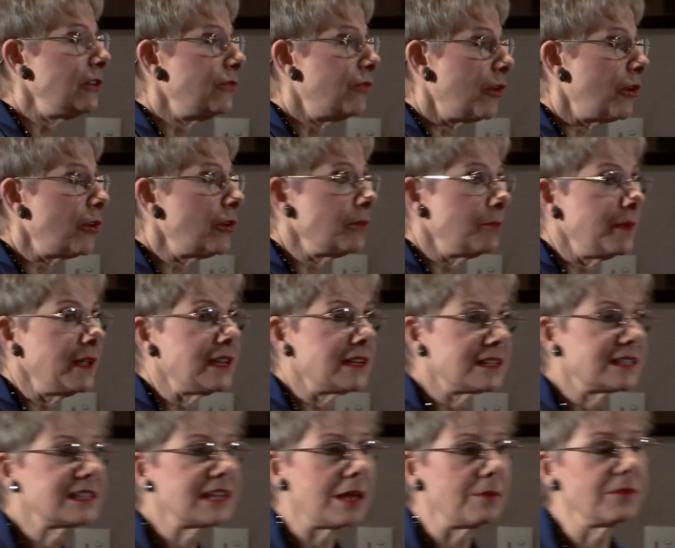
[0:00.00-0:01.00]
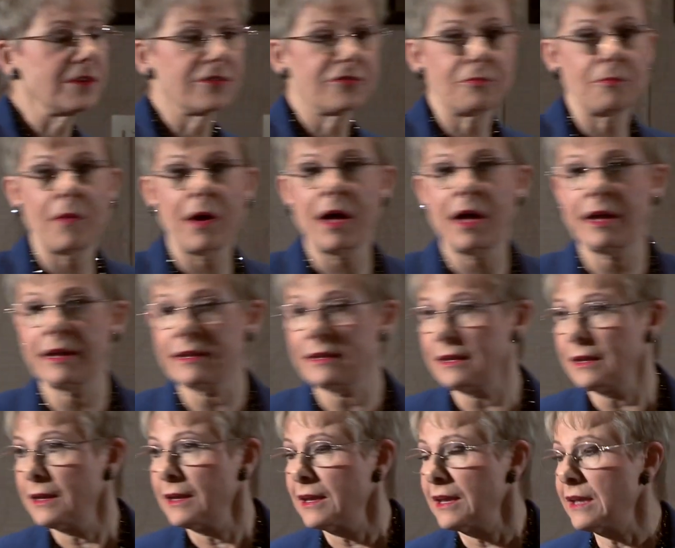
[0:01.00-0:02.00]
you've heard me in some of my,
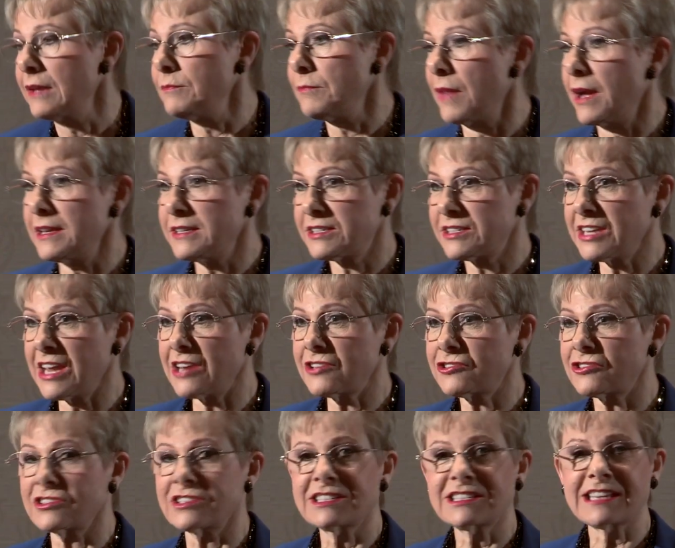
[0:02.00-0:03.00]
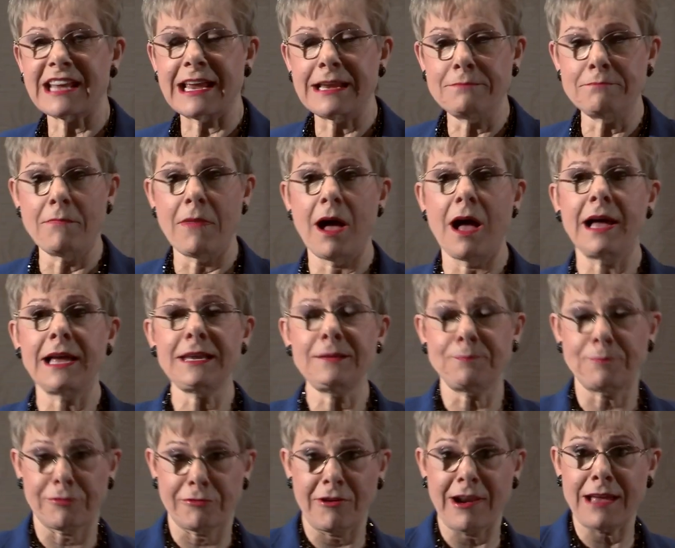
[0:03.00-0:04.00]
in my sessions say, my
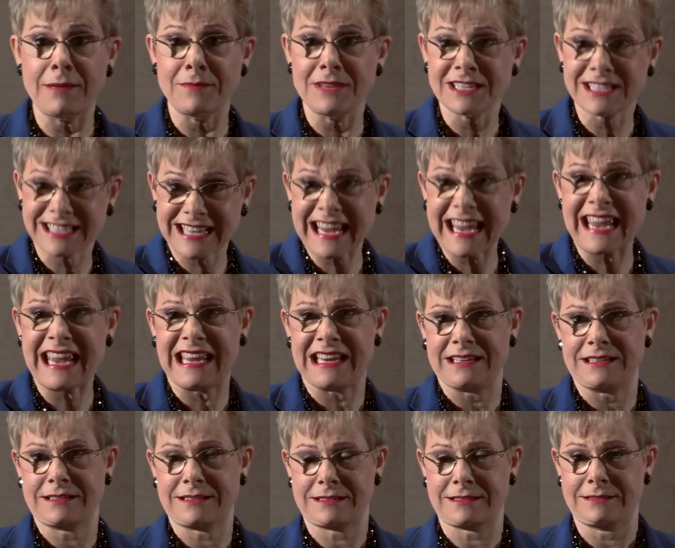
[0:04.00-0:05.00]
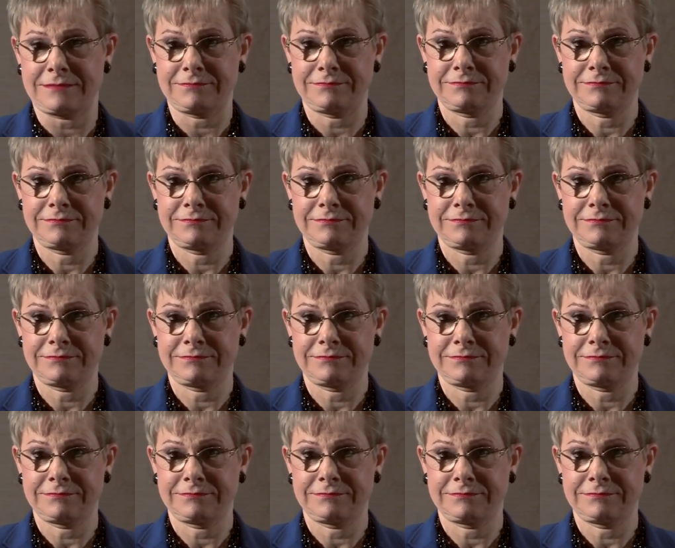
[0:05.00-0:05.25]
premise is.